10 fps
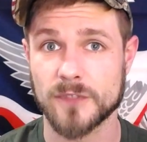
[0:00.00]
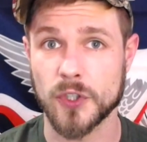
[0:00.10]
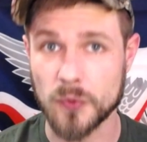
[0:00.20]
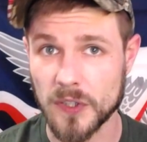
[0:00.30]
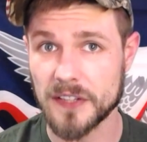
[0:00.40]

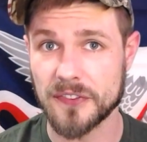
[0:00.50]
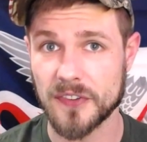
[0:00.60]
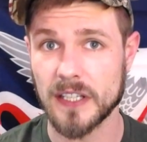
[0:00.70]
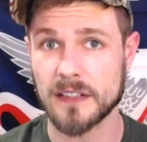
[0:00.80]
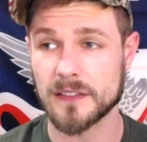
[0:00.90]
Do you really
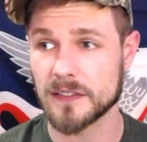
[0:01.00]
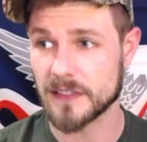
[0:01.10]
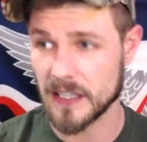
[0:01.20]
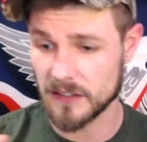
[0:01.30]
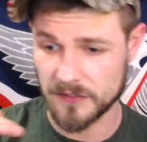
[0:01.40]
think
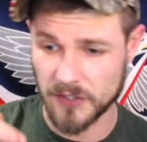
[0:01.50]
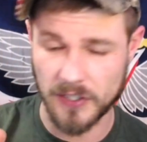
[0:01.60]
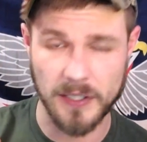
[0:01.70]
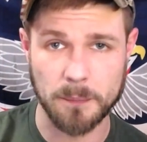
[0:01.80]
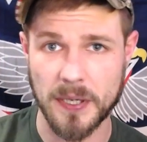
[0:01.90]
that they're
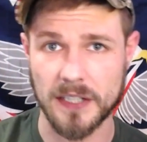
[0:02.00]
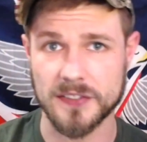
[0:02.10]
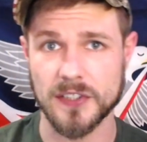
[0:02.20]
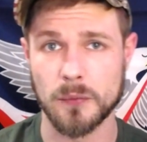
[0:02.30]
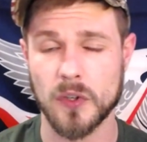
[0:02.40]
going to pick
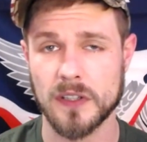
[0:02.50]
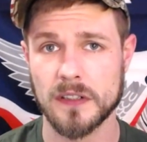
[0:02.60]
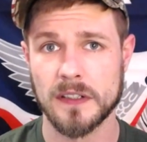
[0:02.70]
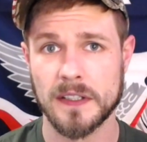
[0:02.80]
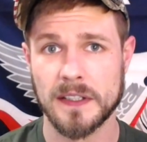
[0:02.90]

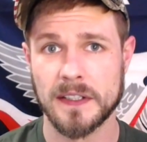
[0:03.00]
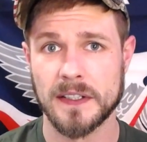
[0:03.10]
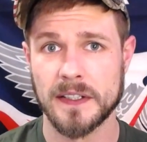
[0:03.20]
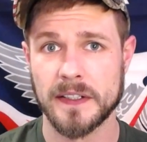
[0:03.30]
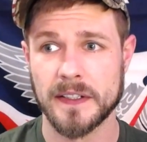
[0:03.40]
someone
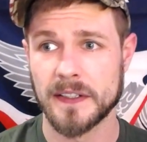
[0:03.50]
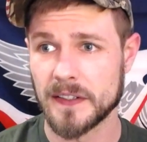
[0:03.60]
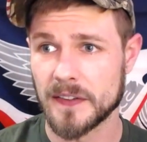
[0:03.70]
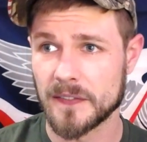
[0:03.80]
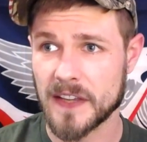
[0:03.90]

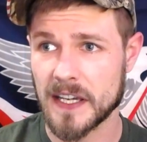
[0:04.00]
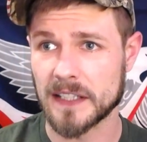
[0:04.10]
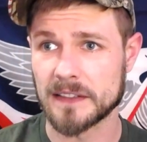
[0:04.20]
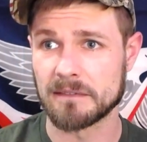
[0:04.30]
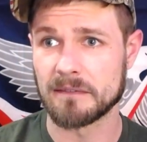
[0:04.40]
that